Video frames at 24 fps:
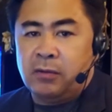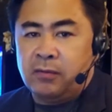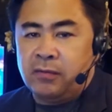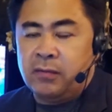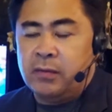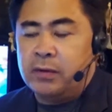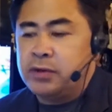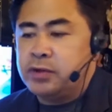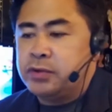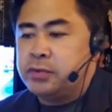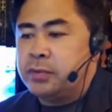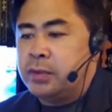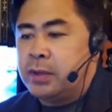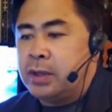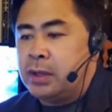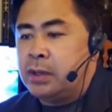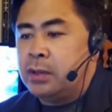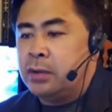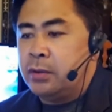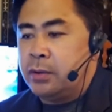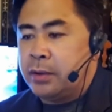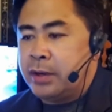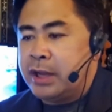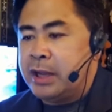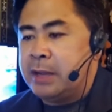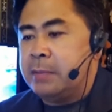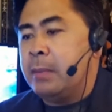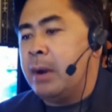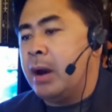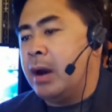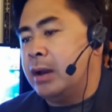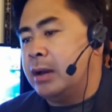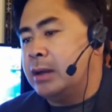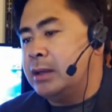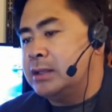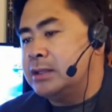or virtual
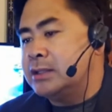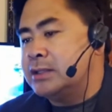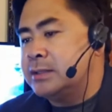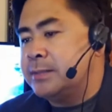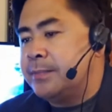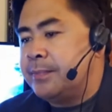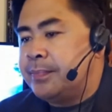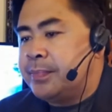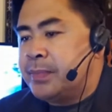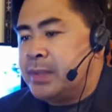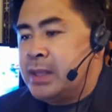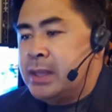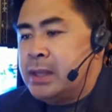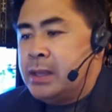learning models.